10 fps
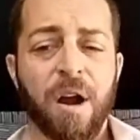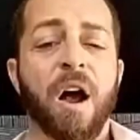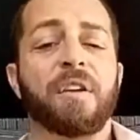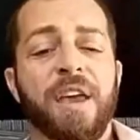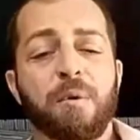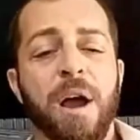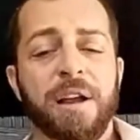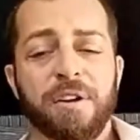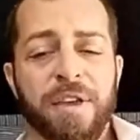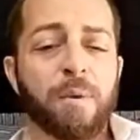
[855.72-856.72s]
are they?
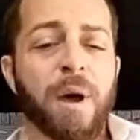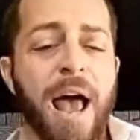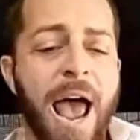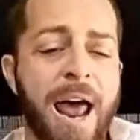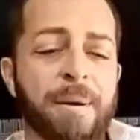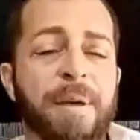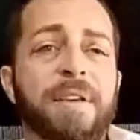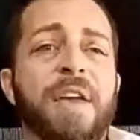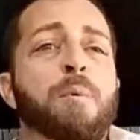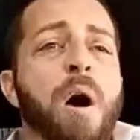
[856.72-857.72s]
Well, you think, well, Adam,
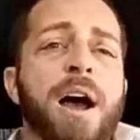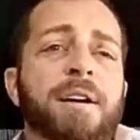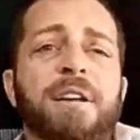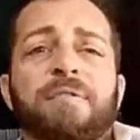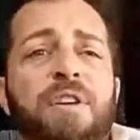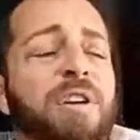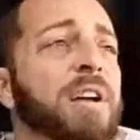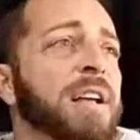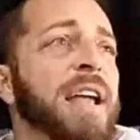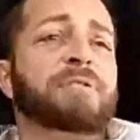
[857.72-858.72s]
they want,
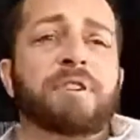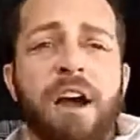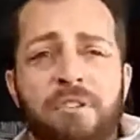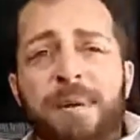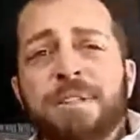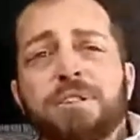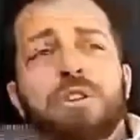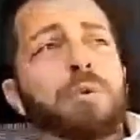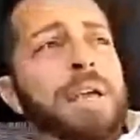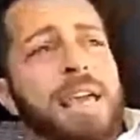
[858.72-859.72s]
if governments are
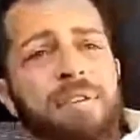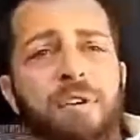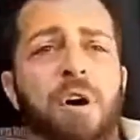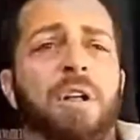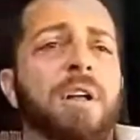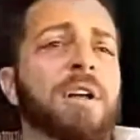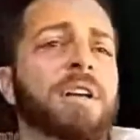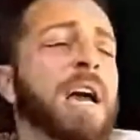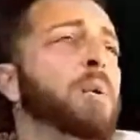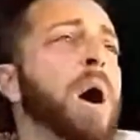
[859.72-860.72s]
so evil
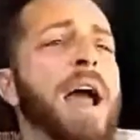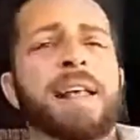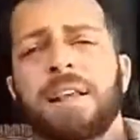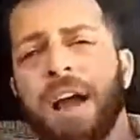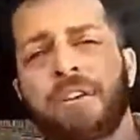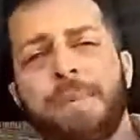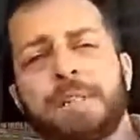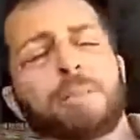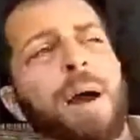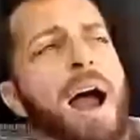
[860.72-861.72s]
and the
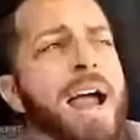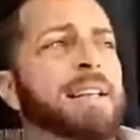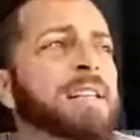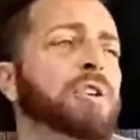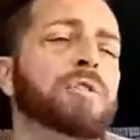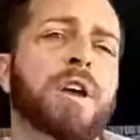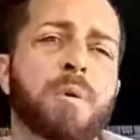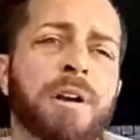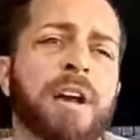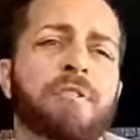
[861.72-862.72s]
governments are behind this, don't they
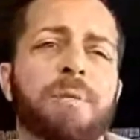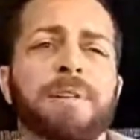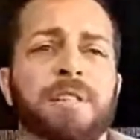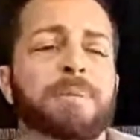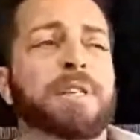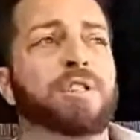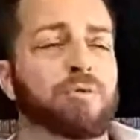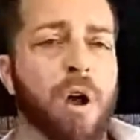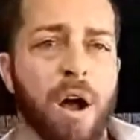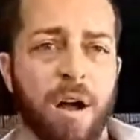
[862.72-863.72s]
want governments to be
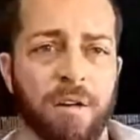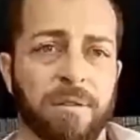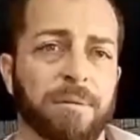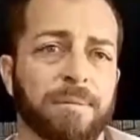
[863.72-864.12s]
strong?